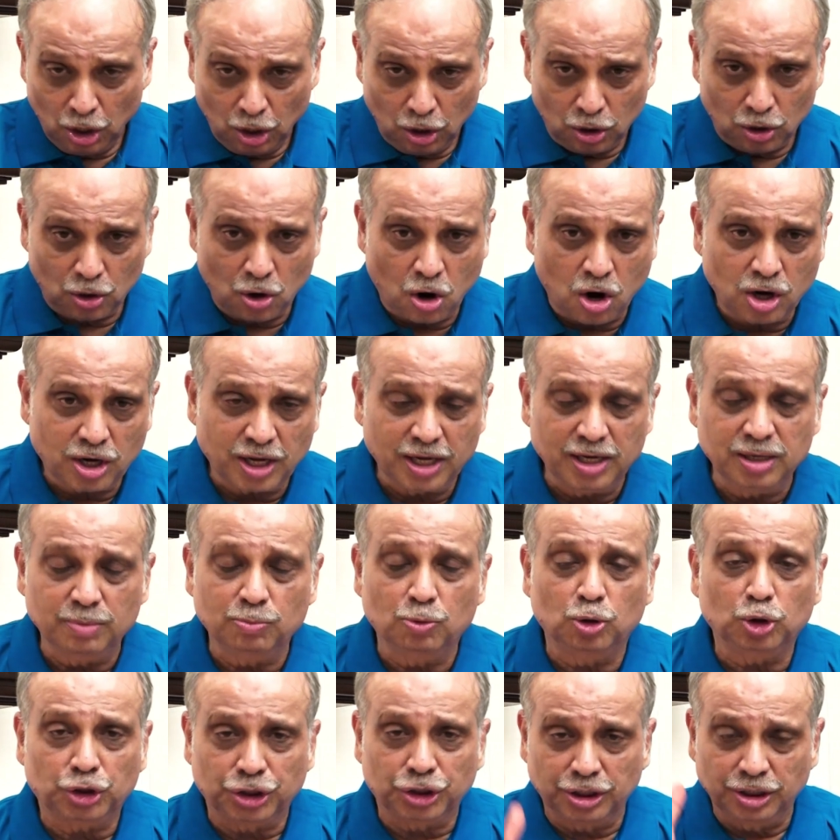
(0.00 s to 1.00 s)
Not an
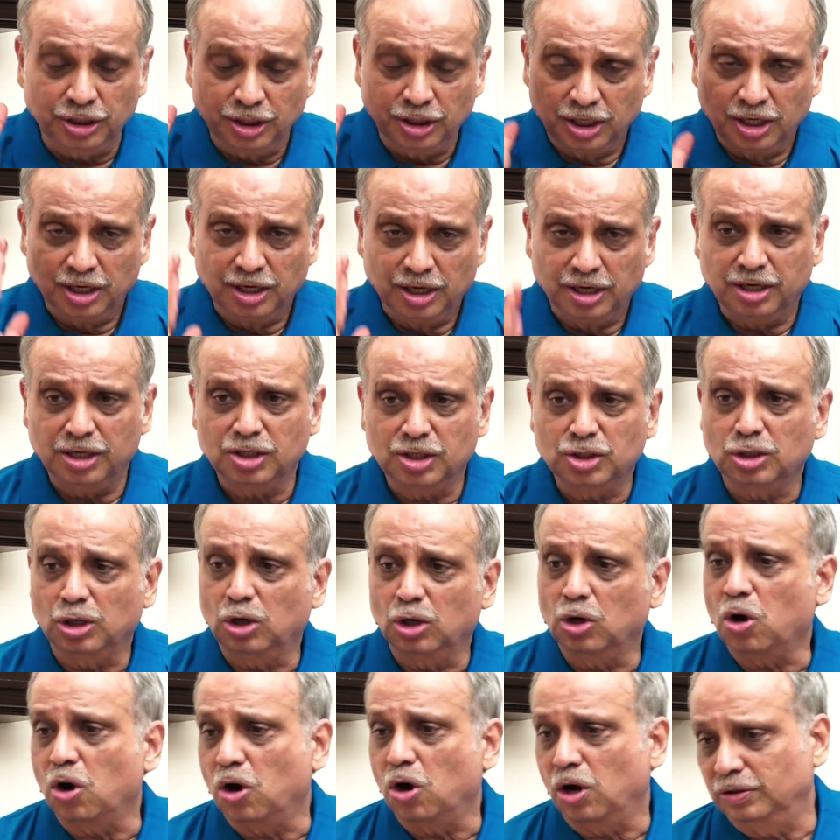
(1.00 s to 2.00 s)
emotion, it's a
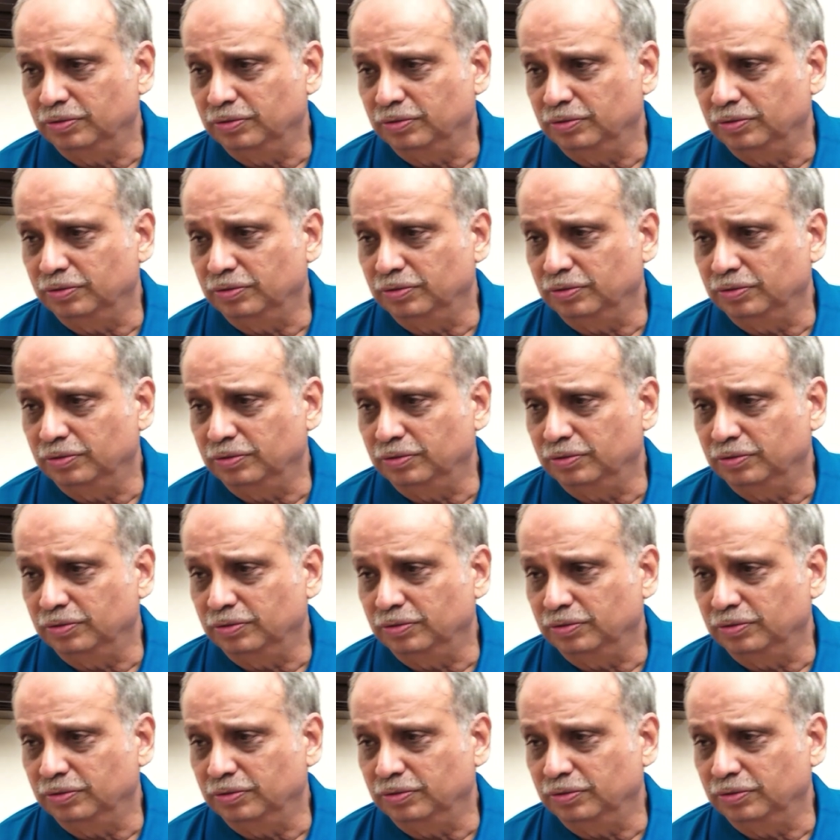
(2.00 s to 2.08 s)
law.